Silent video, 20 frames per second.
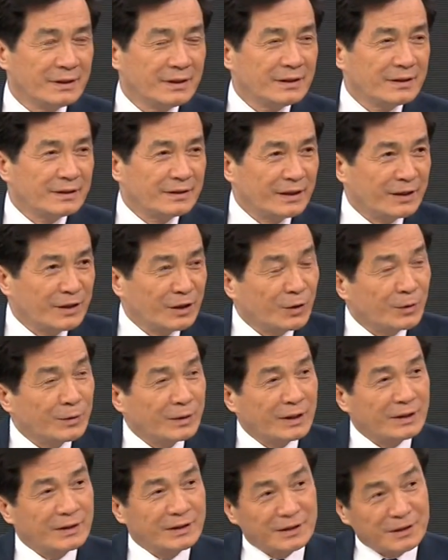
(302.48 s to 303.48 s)
they know
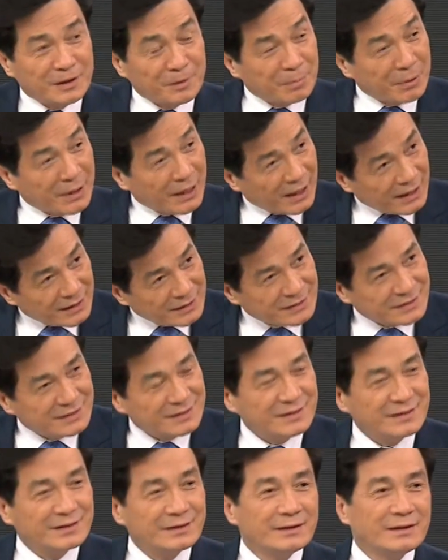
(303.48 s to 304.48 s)
that in the past
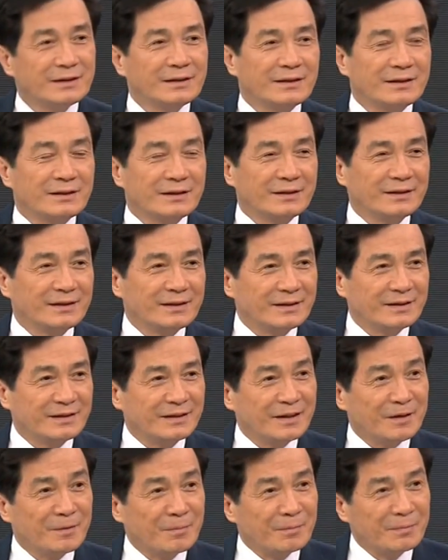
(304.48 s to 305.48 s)

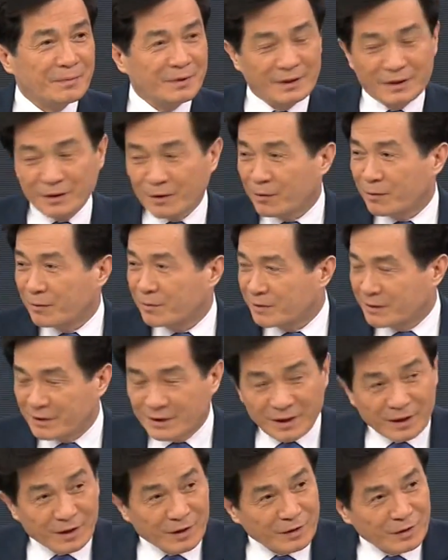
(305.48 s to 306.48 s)
there
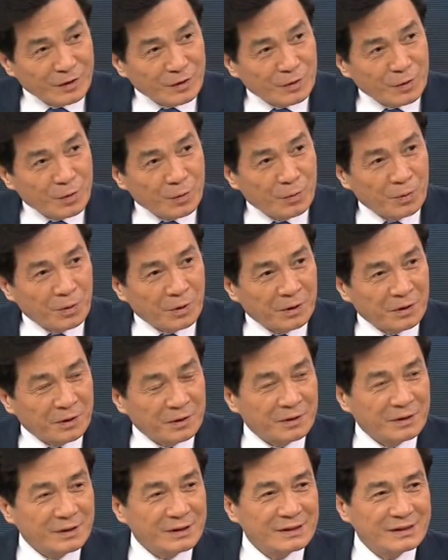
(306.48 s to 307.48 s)
are
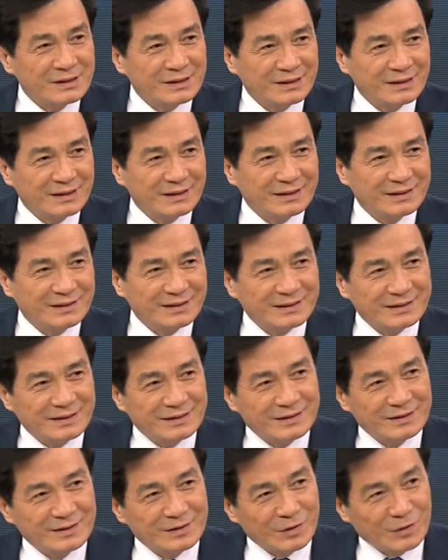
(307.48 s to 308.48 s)

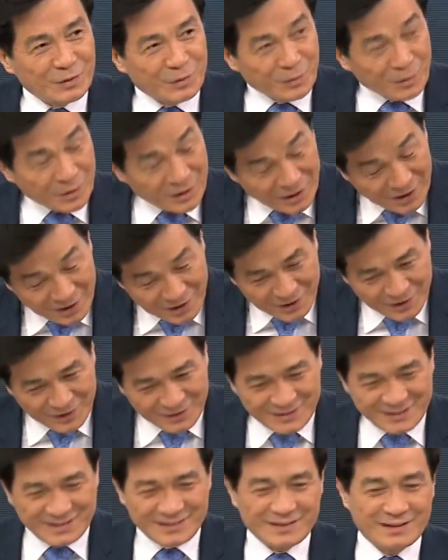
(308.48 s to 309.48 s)
warlords
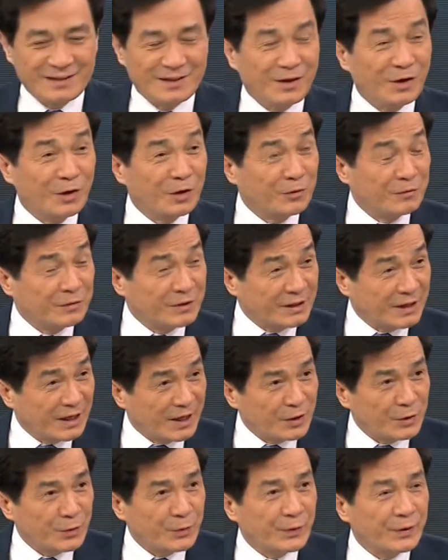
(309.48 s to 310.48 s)
all over the
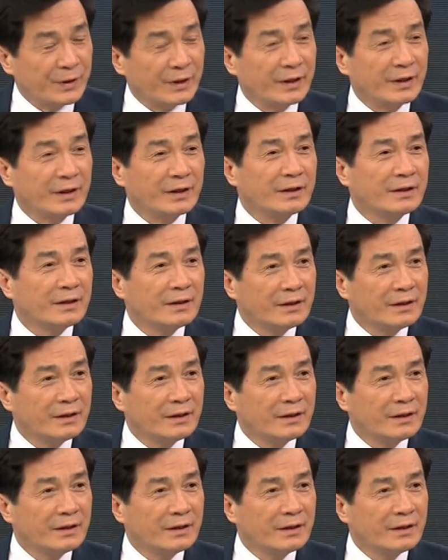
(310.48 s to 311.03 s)
country,